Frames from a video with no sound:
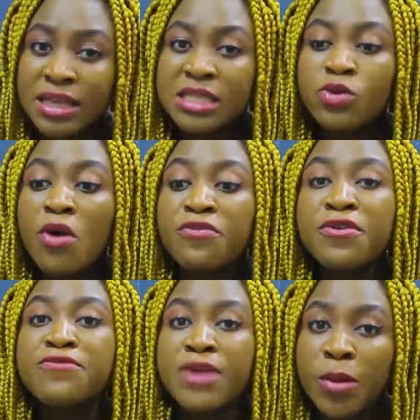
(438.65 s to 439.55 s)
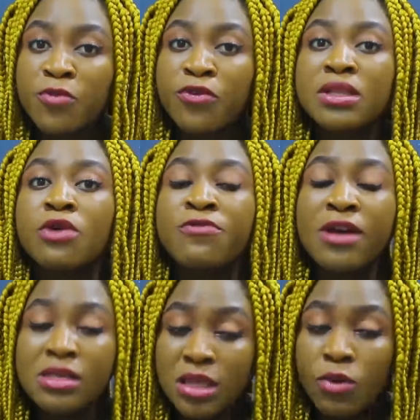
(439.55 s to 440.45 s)
yesi won fim from em for the
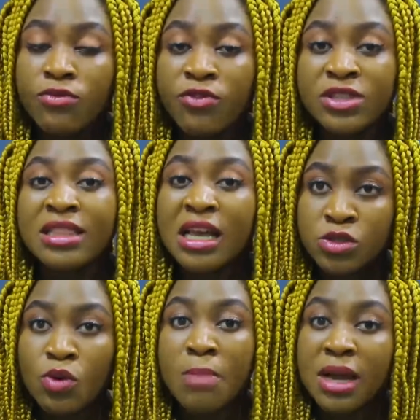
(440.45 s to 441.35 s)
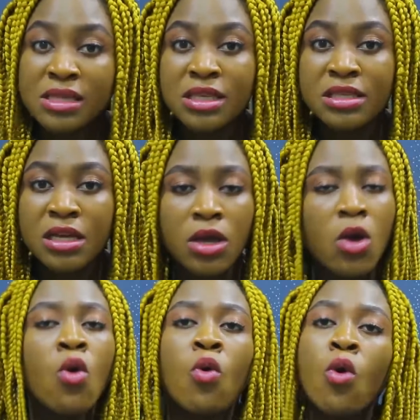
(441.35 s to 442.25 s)
first the, for the next 1 month ne de
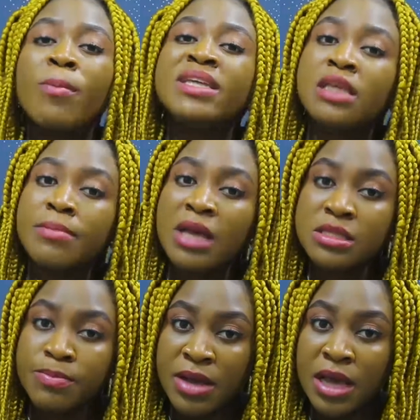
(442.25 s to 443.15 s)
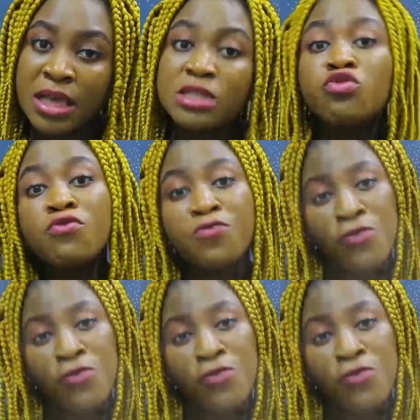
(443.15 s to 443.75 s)
wo be de na miase pa yesi June